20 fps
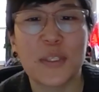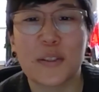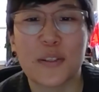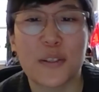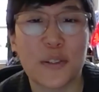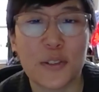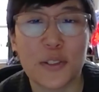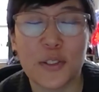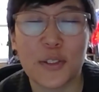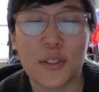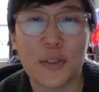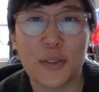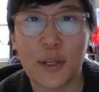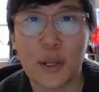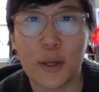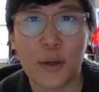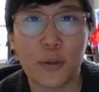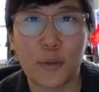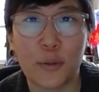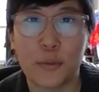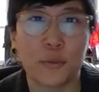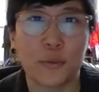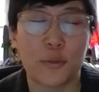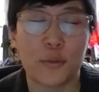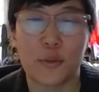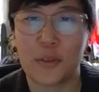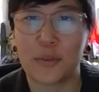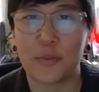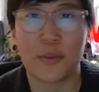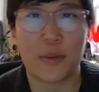there's no
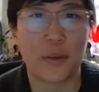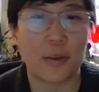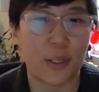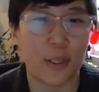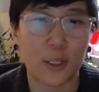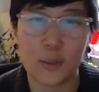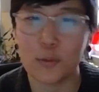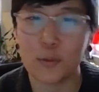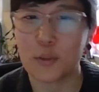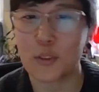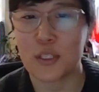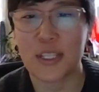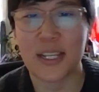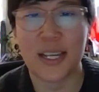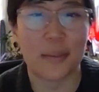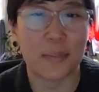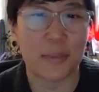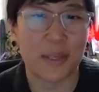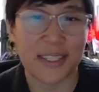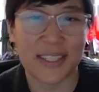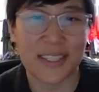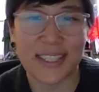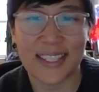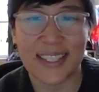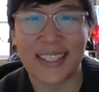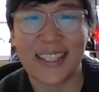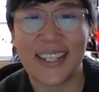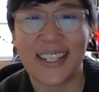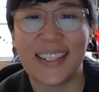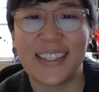sort of uh, huge assignments
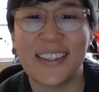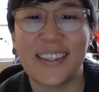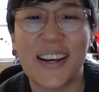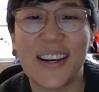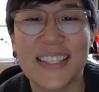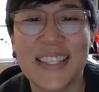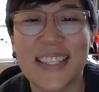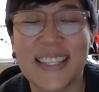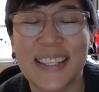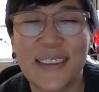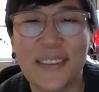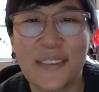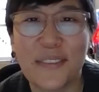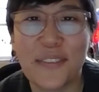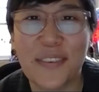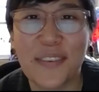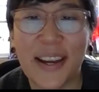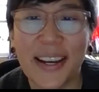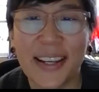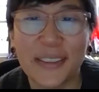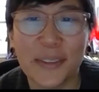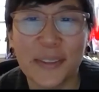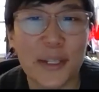and, and lots of uh,